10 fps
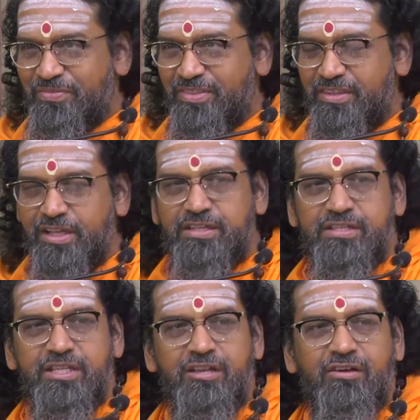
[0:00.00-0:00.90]

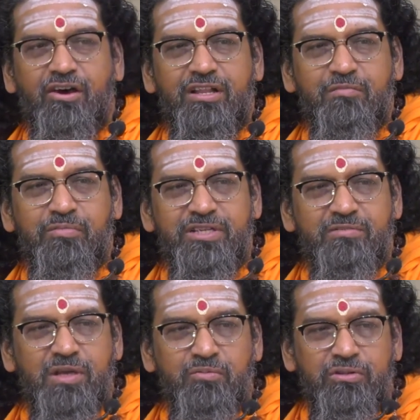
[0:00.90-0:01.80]
Just say all are
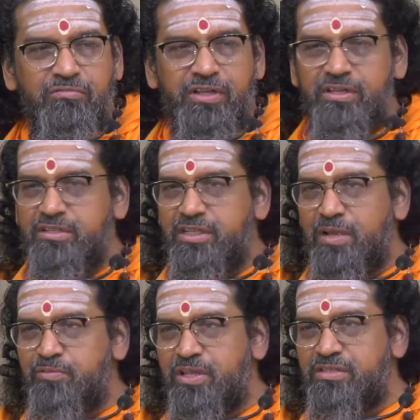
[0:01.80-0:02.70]
Panchmahabhut, various
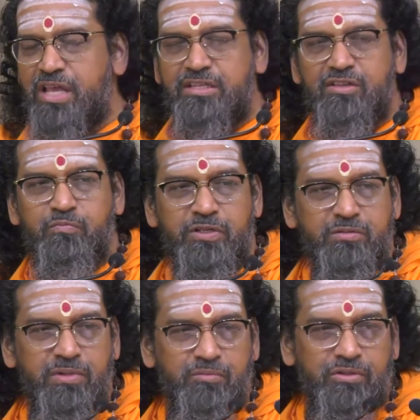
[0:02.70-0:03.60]
shapes and sizes of
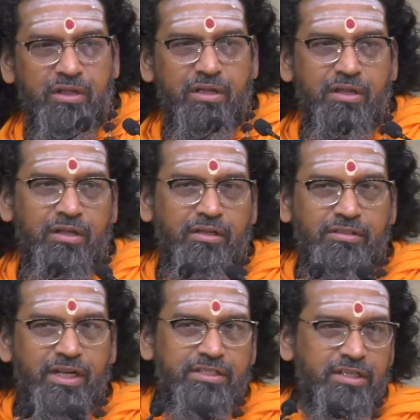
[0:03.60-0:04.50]
Panchmahabhut.
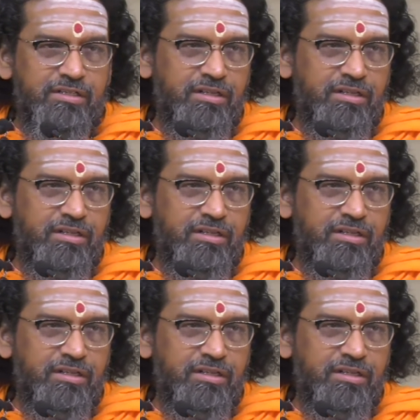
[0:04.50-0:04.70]
That's it.